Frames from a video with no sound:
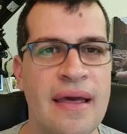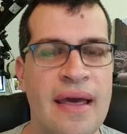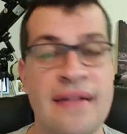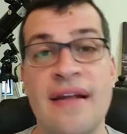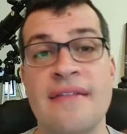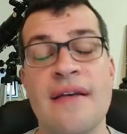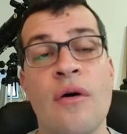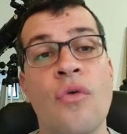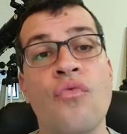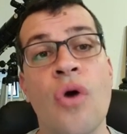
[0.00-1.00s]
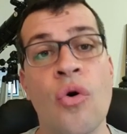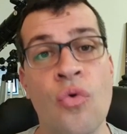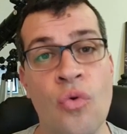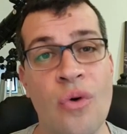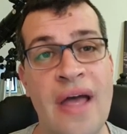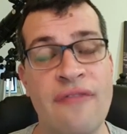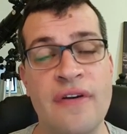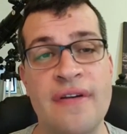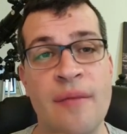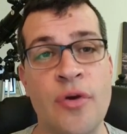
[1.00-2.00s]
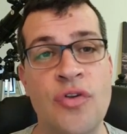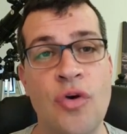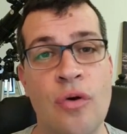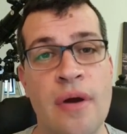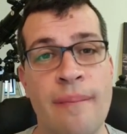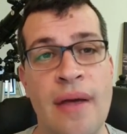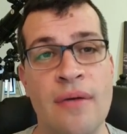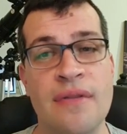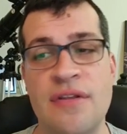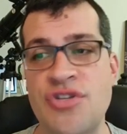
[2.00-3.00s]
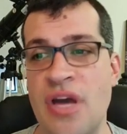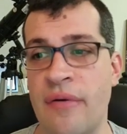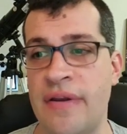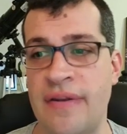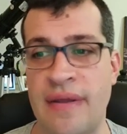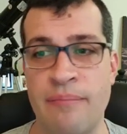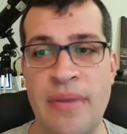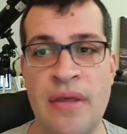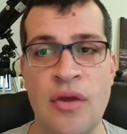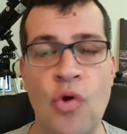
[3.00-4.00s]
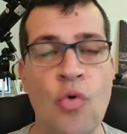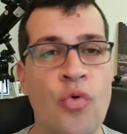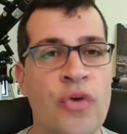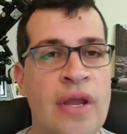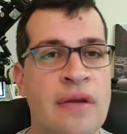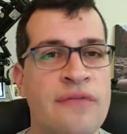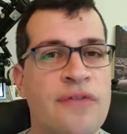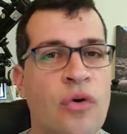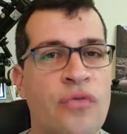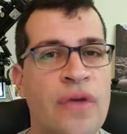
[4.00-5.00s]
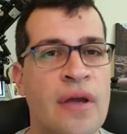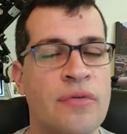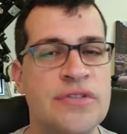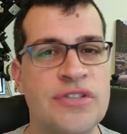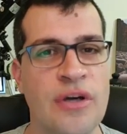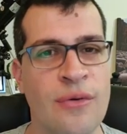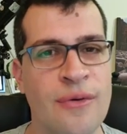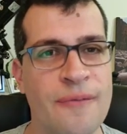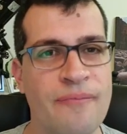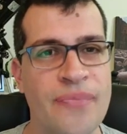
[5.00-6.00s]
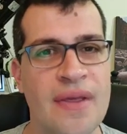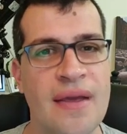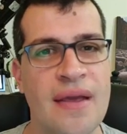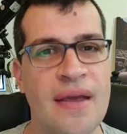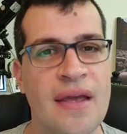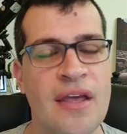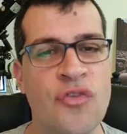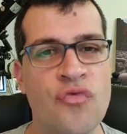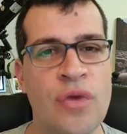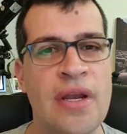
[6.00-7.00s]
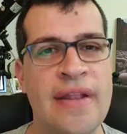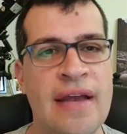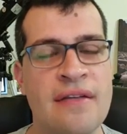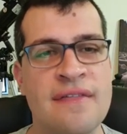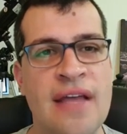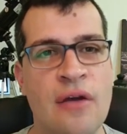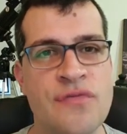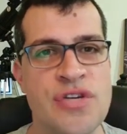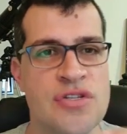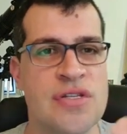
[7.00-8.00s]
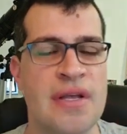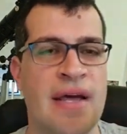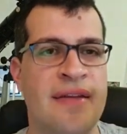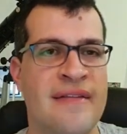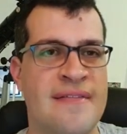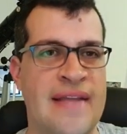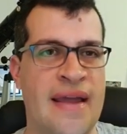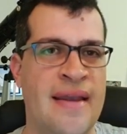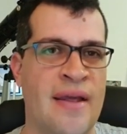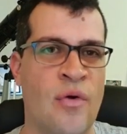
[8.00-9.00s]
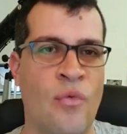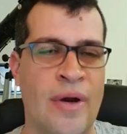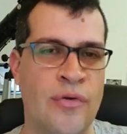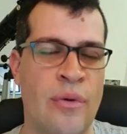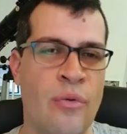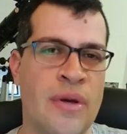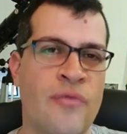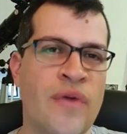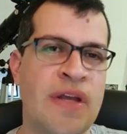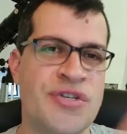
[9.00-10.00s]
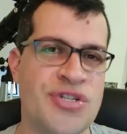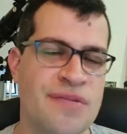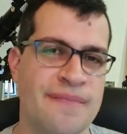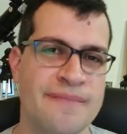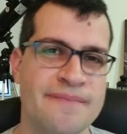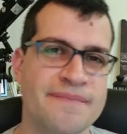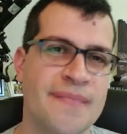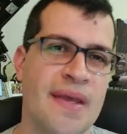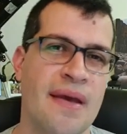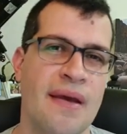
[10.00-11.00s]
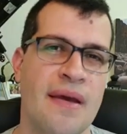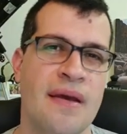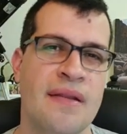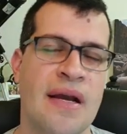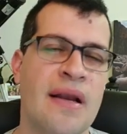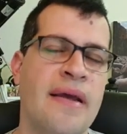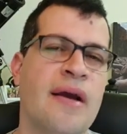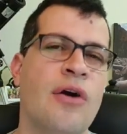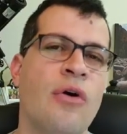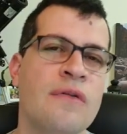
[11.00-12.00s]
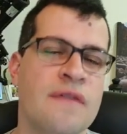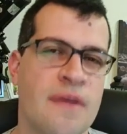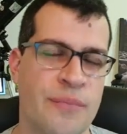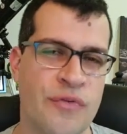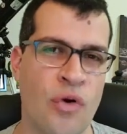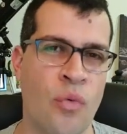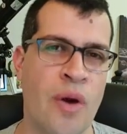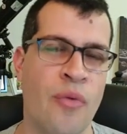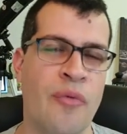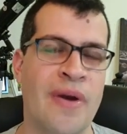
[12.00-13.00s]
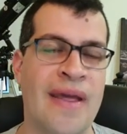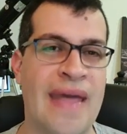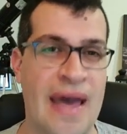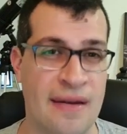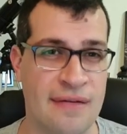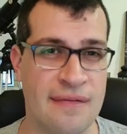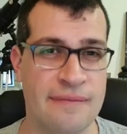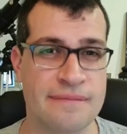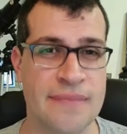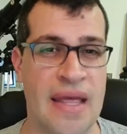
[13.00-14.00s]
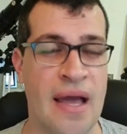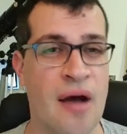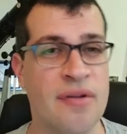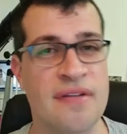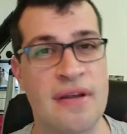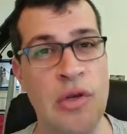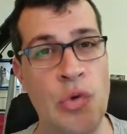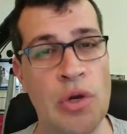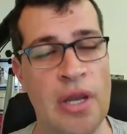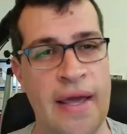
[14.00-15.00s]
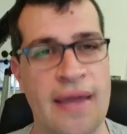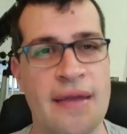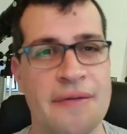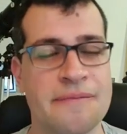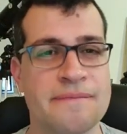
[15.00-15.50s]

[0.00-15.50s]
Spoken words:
And that's our role every time we talk about the charity and being good and evolving our soul. Is really that instead of just understanding what do we want to reach, the clear concepts on where we want to get and how does it look like,